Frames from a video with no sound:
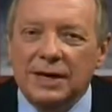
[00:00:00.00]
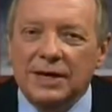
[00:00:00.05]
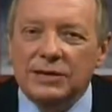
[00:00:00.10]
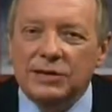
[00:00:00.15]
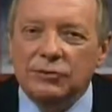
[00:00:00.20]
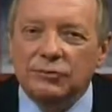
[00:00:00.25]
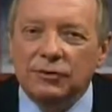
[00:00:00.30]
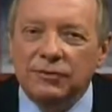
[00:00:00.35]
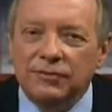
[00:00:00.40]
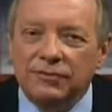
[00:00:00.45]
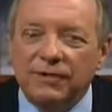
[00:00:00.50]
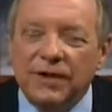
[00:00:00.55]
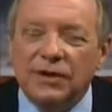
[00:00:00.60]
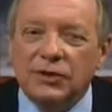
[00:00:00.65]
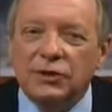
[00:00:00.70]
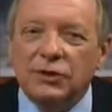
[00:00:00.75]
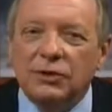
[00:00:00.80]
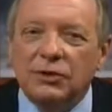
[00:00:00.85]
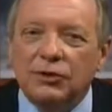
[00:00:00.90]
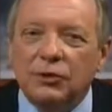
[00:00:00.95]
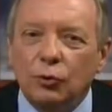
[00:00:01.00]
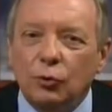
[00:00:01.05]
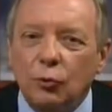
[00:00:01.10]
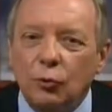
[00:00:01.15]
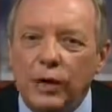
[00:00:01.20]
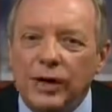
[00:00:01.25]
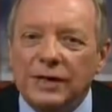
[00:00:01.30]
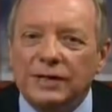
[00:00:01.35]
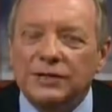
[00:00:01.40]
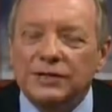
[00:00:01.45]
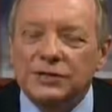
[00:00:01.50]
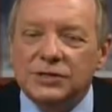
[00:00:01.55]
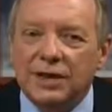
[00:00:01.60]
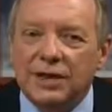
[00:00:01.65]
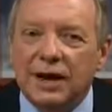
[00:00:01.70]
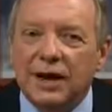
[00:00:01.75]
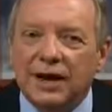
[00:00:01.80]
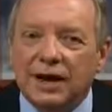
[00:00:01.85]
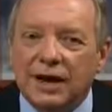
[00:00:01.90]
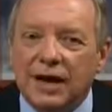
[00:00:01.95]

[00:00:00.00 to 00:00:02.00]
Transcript: It's a reflection on the weakness in our